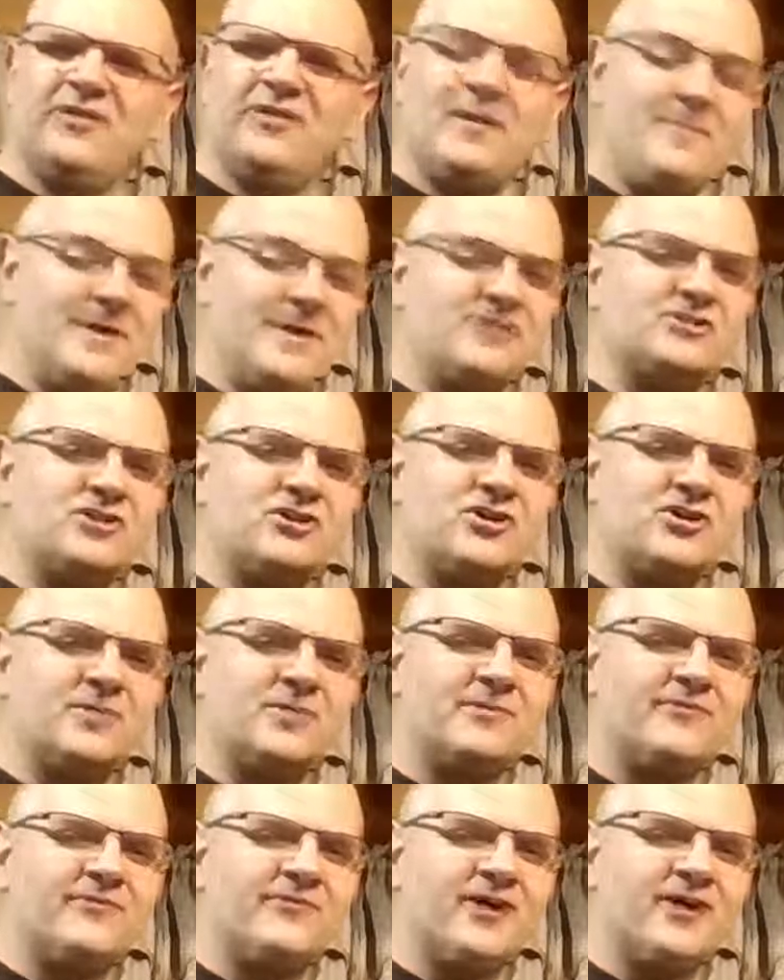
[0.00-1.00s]
They mentioned
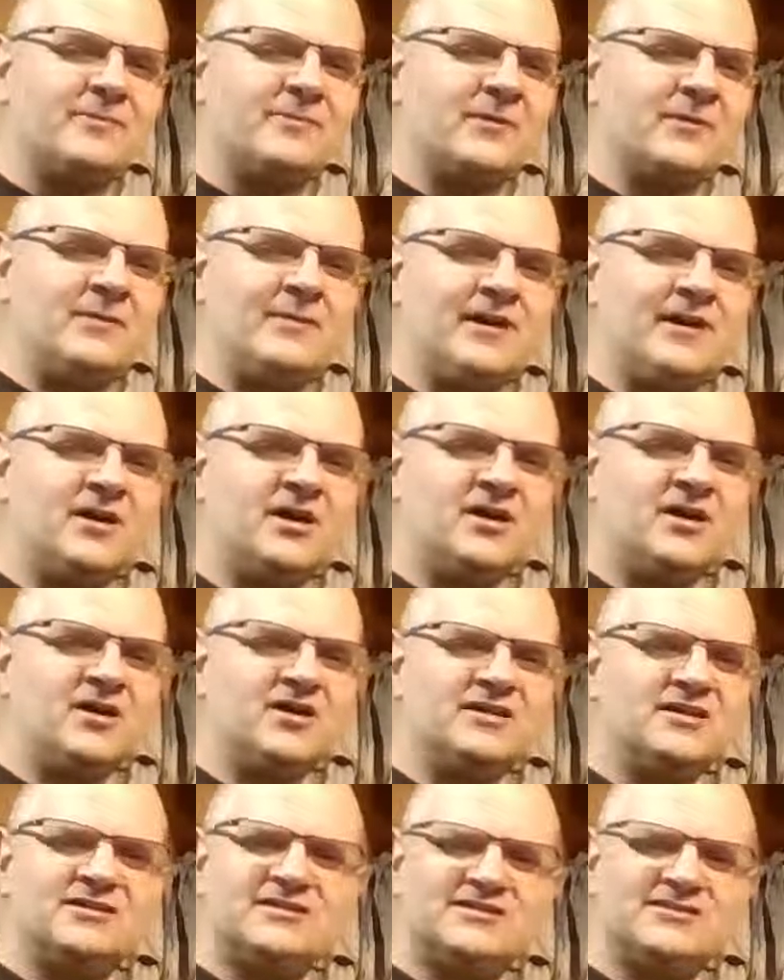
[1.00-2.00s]
carbon fiber. And I'm like,
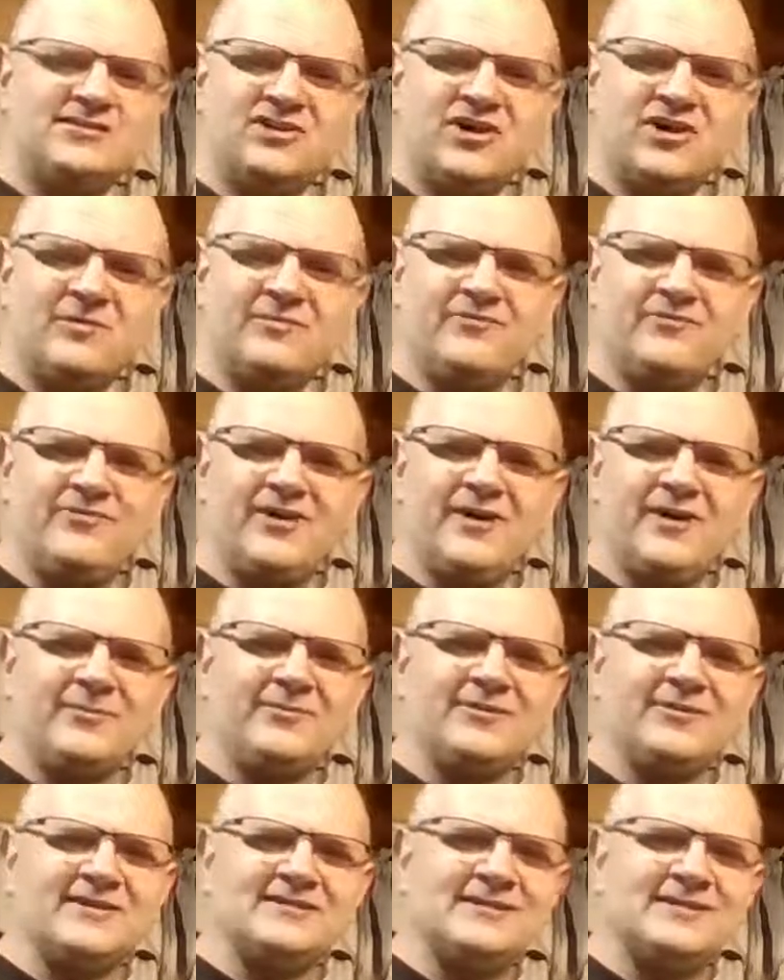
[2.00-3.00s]
this isn't carbon
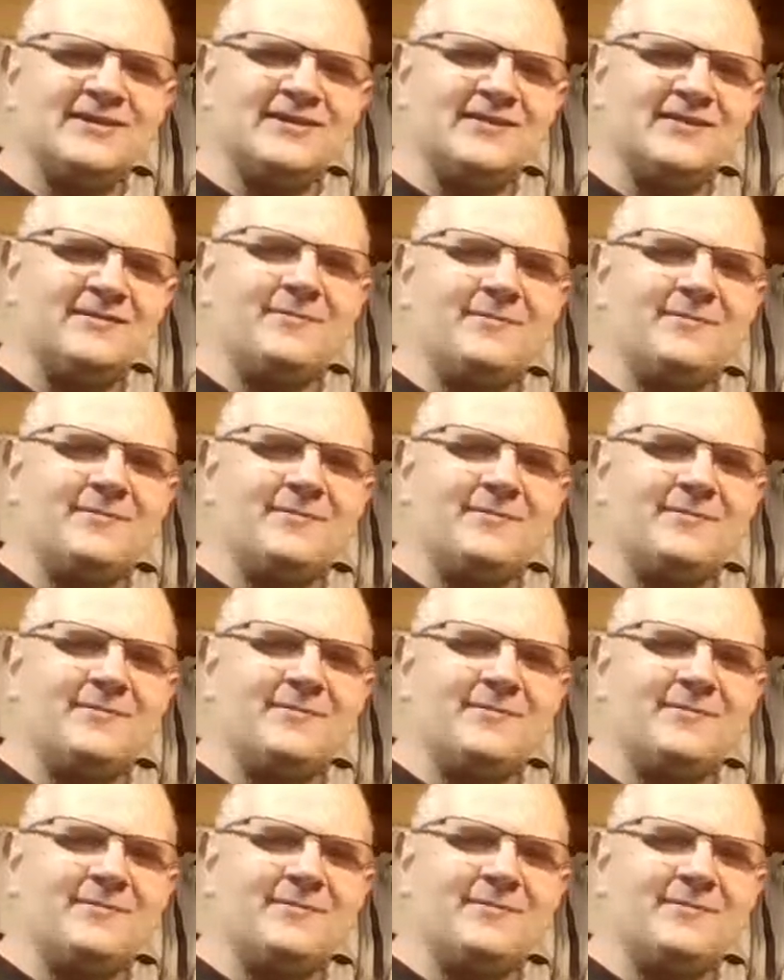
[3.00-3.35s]
fiber, is it?